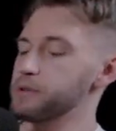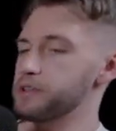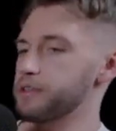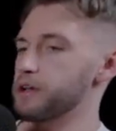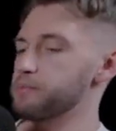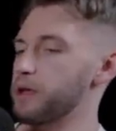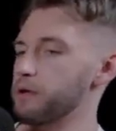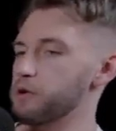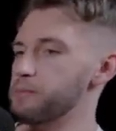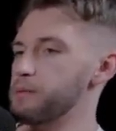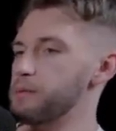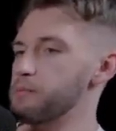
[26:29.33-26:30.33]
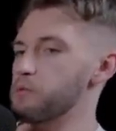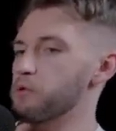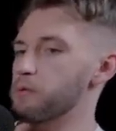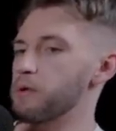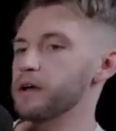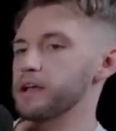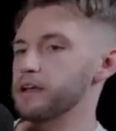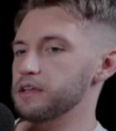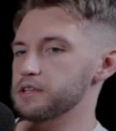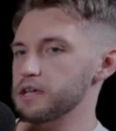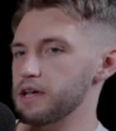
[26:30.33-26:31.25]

because I think it probably would have made me more money